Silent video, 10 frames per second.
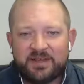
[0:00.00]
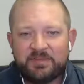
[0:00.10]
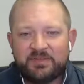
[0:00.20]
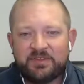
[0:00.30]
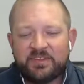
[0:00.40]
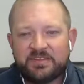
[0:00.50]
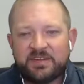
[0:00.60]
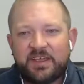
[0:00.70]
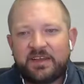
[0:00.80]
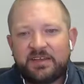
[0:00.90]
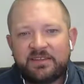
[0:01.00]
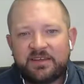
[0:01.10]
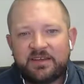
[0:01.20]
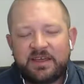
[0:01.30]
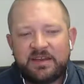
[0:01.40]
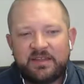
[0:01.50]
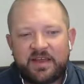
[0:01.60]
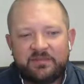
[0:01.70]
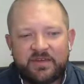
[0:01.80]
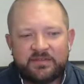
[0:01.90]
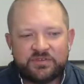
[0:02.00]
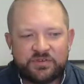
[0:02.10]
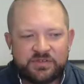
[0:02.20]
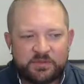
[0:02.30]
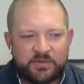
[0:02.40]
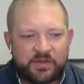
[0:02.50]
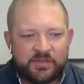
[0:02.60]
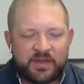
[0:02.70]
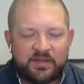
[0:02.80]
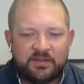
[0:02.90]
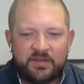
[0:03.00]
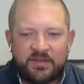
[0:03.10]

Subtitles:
if you listen to any of the high five shows that we've all done.